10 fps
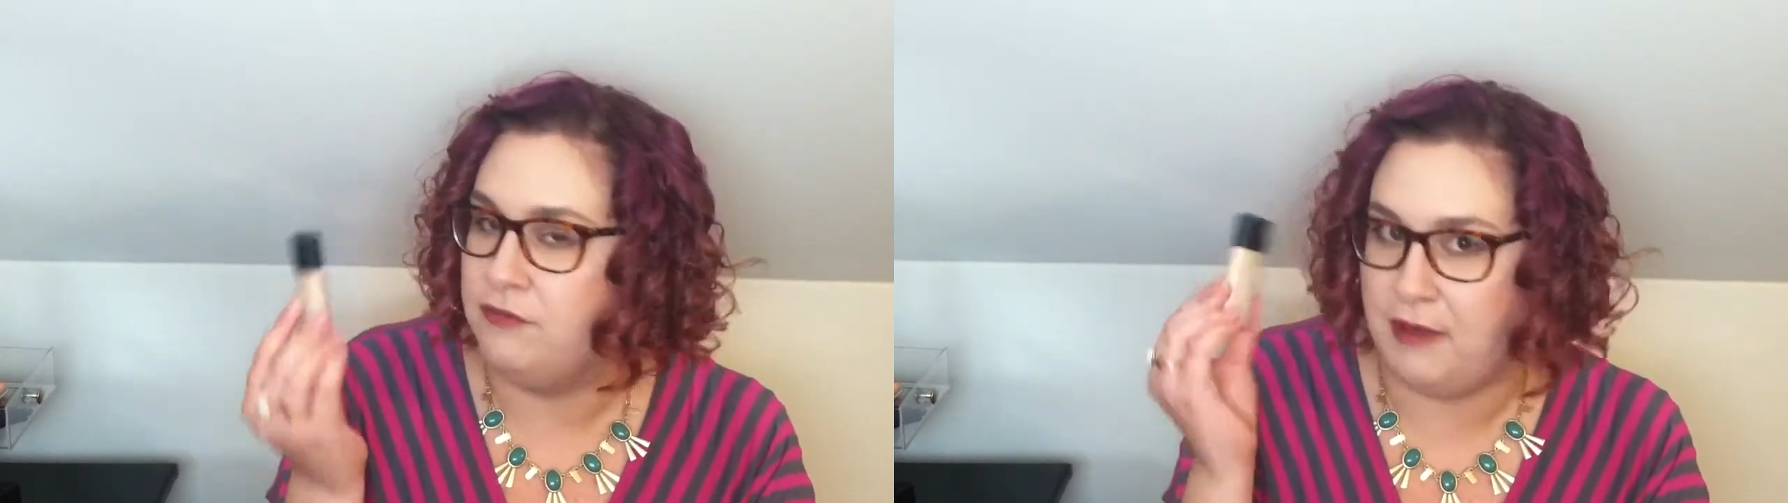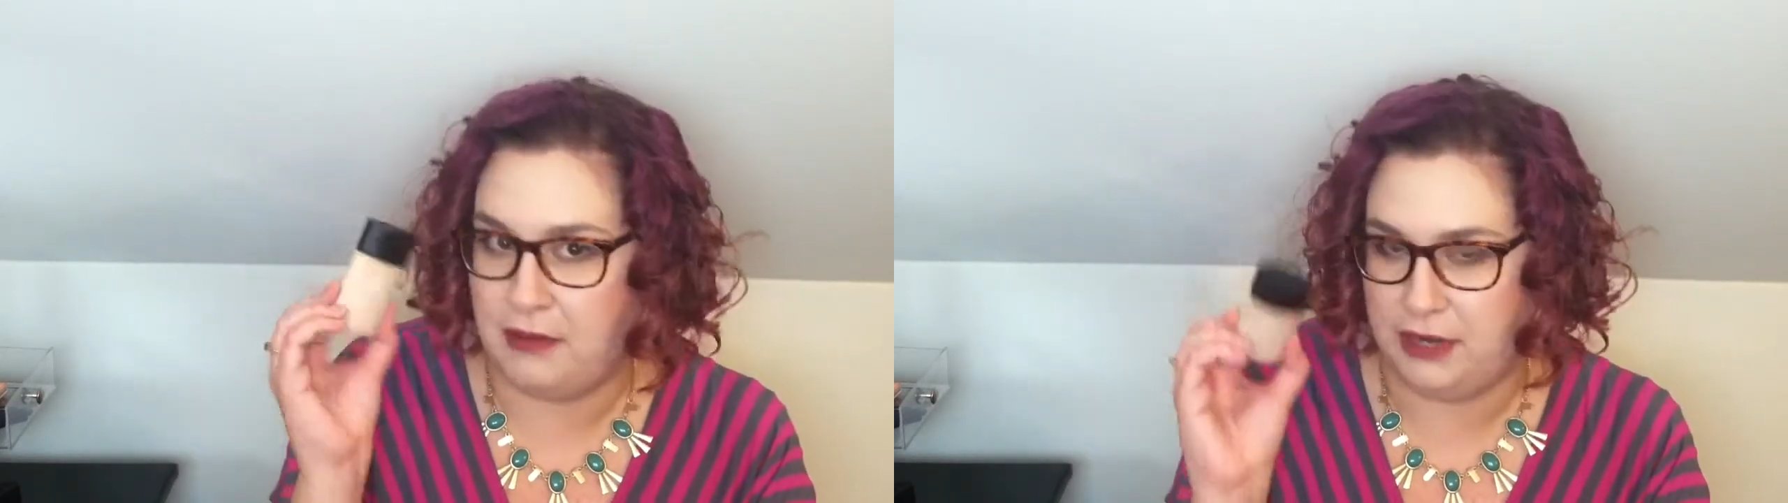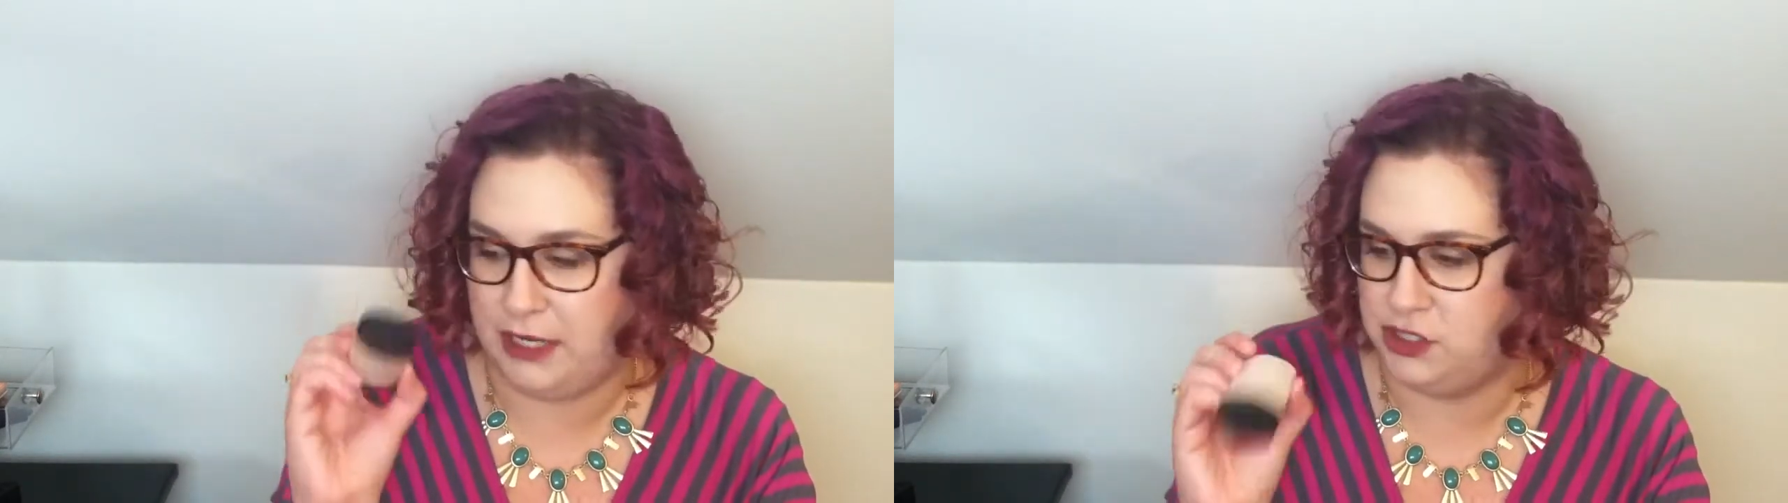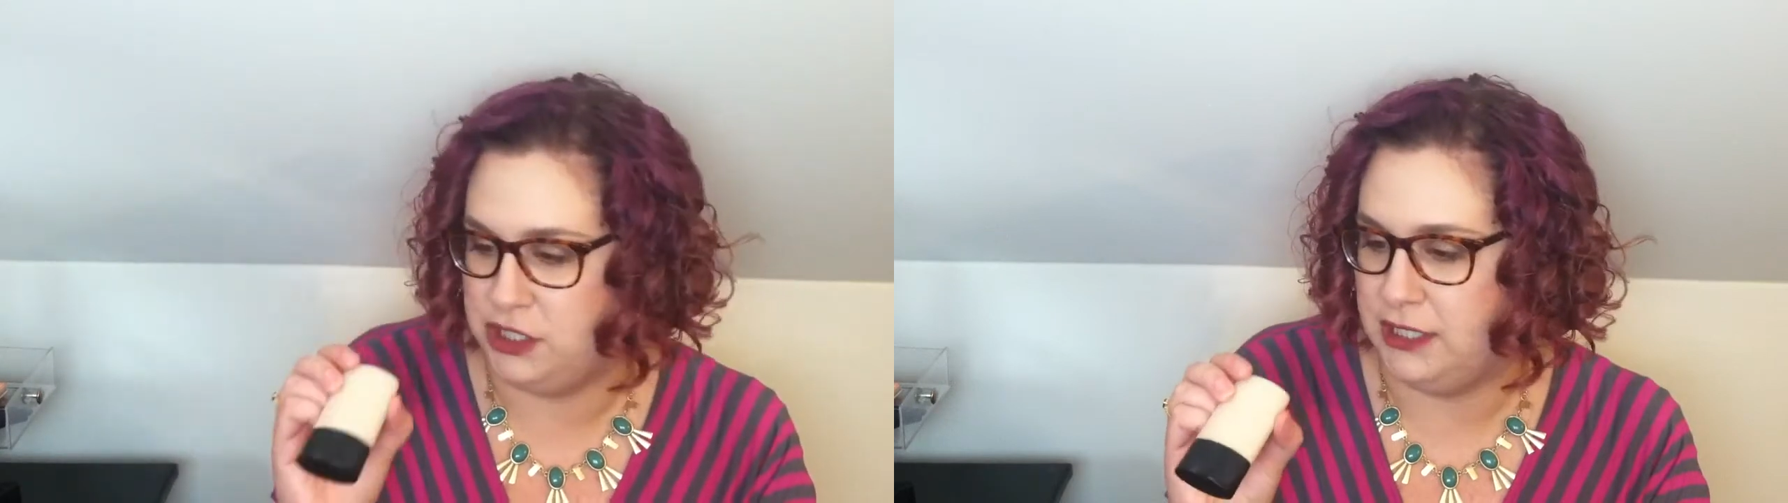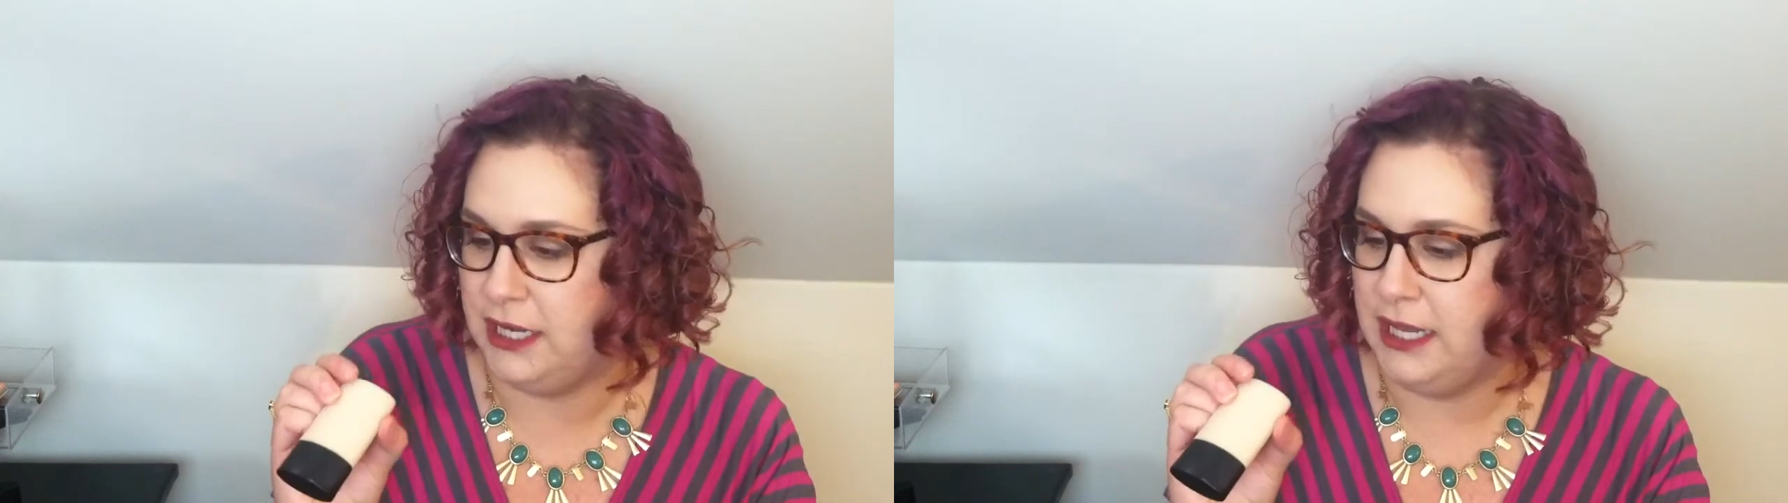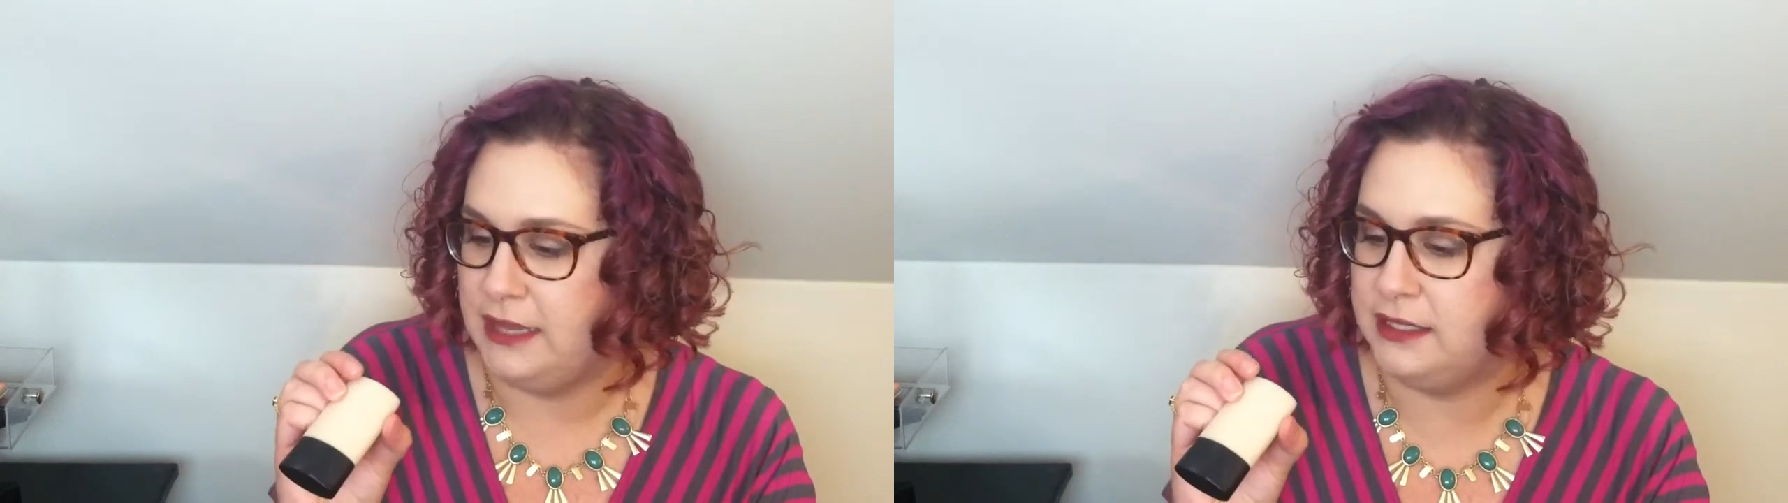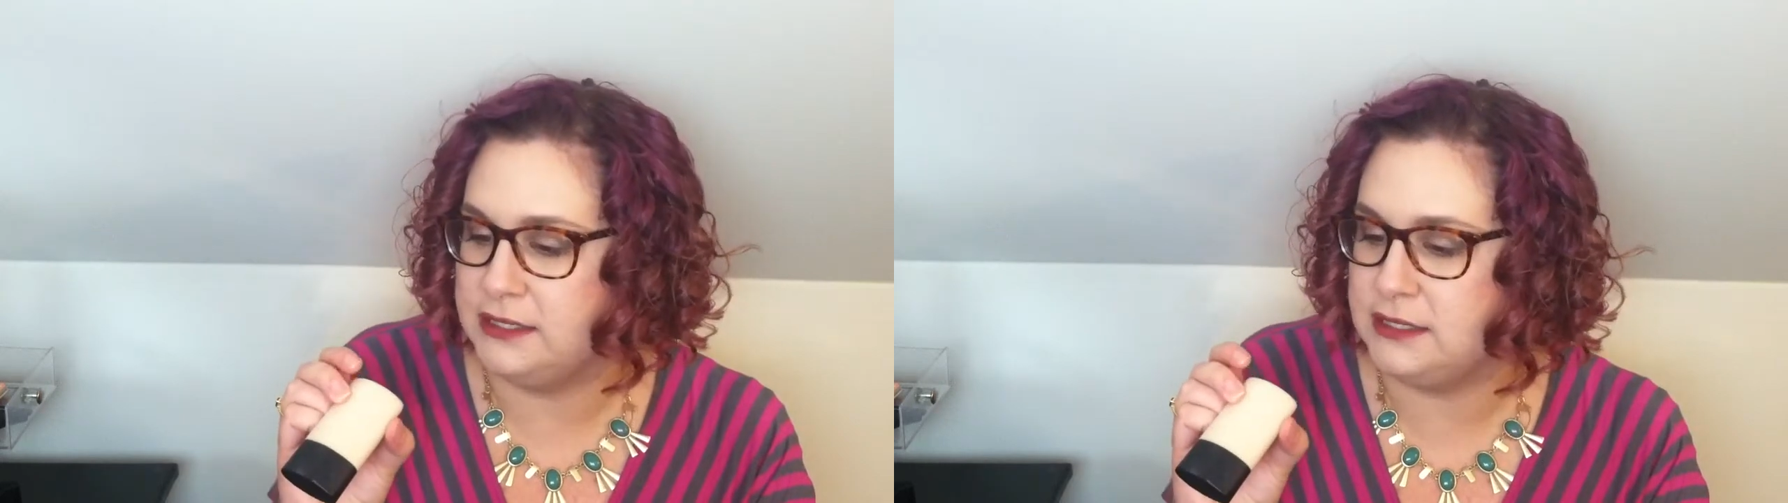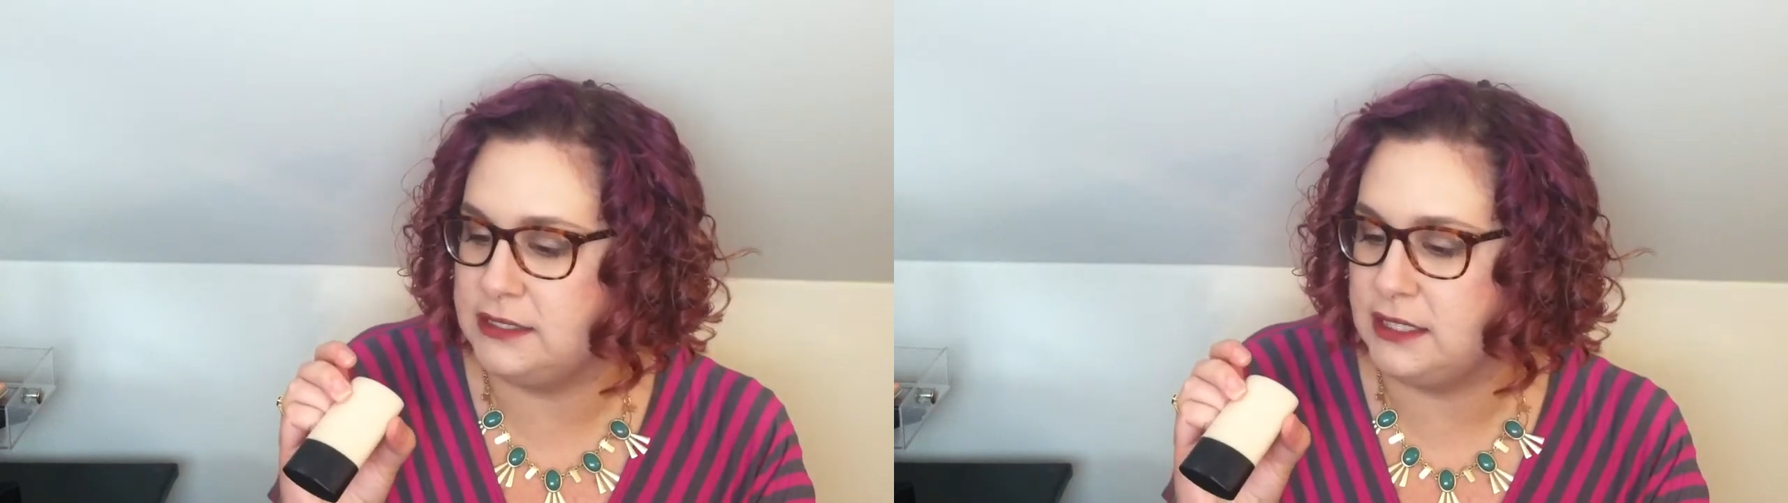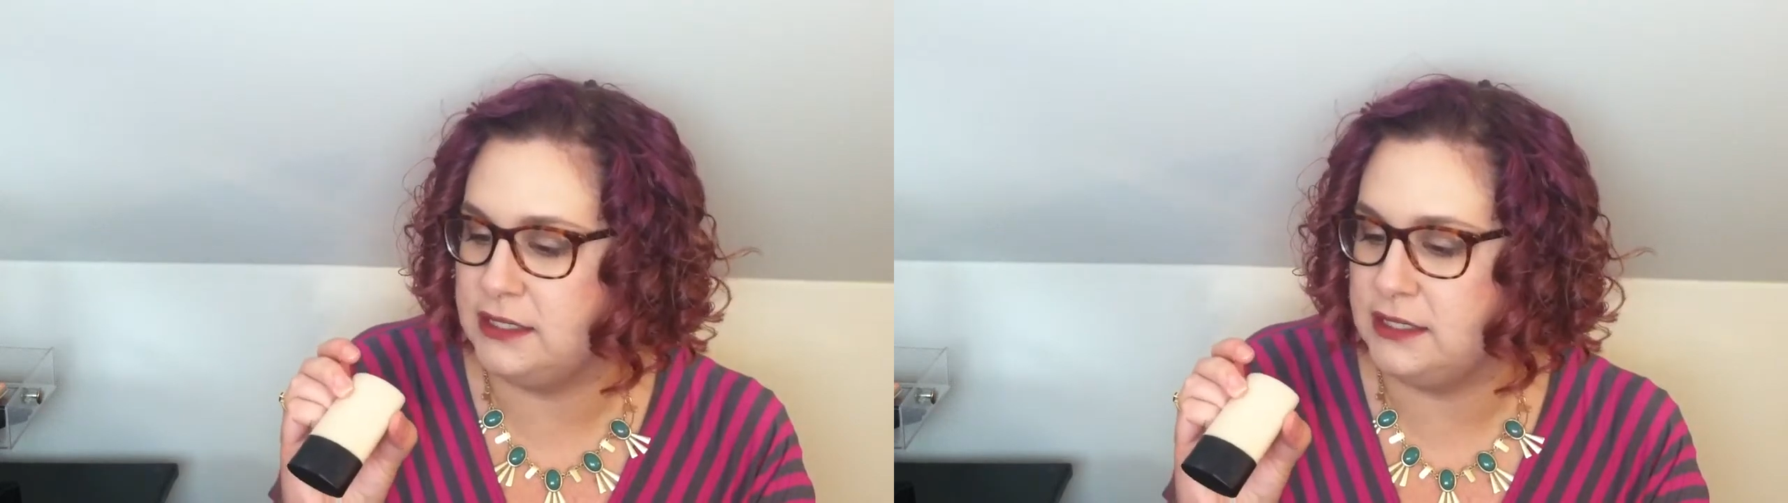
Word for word: foundation. This is